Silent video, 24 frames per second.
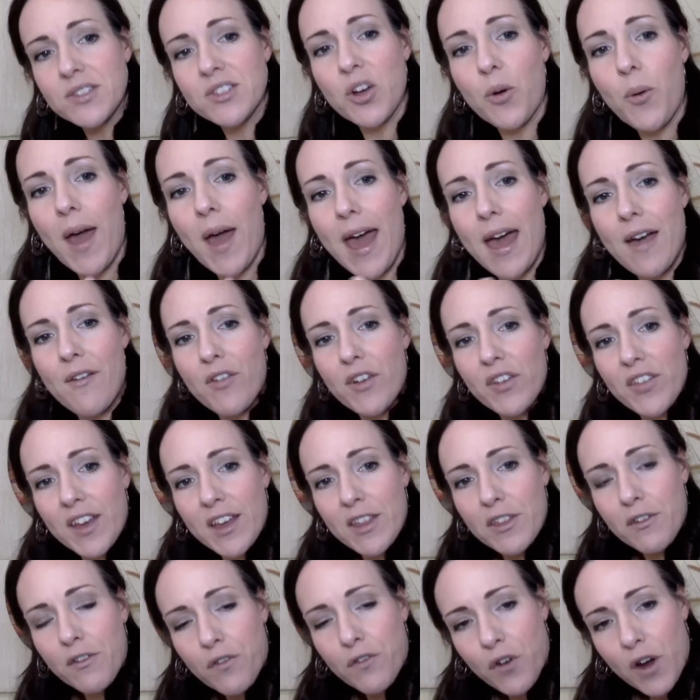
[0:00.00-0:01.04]
So everything in
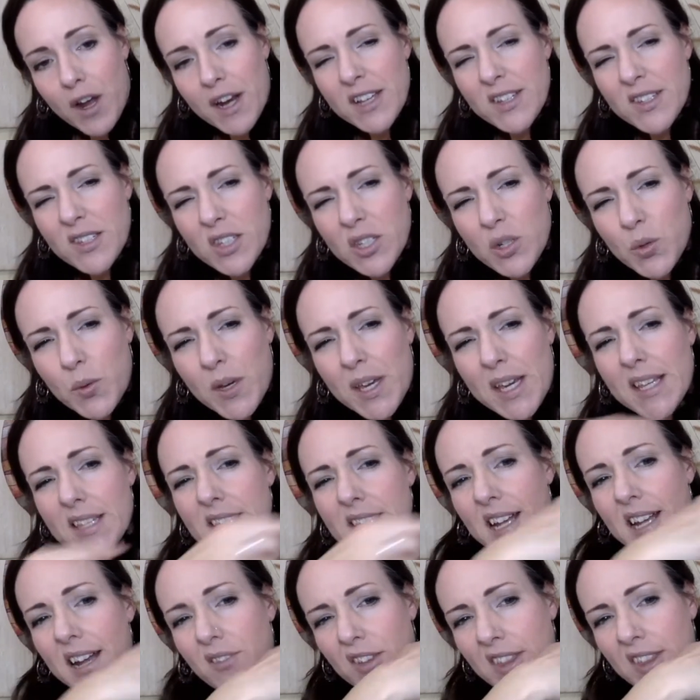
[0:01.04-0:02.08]
the front is squeezed
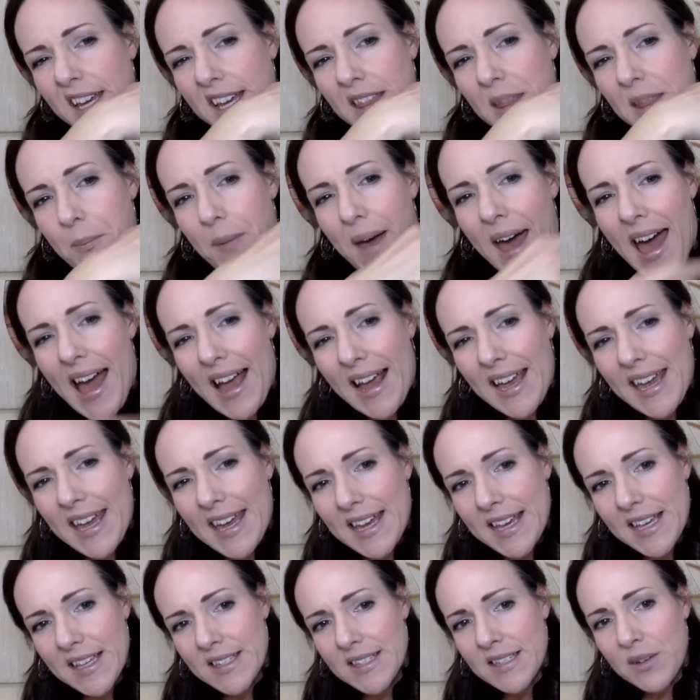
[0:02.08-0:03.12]
and everything in the back
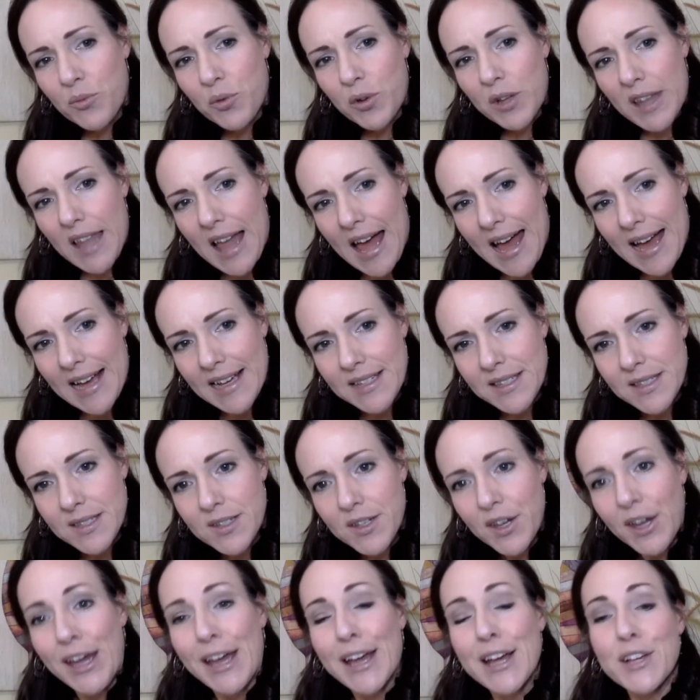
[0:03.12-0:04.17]
is relaxed.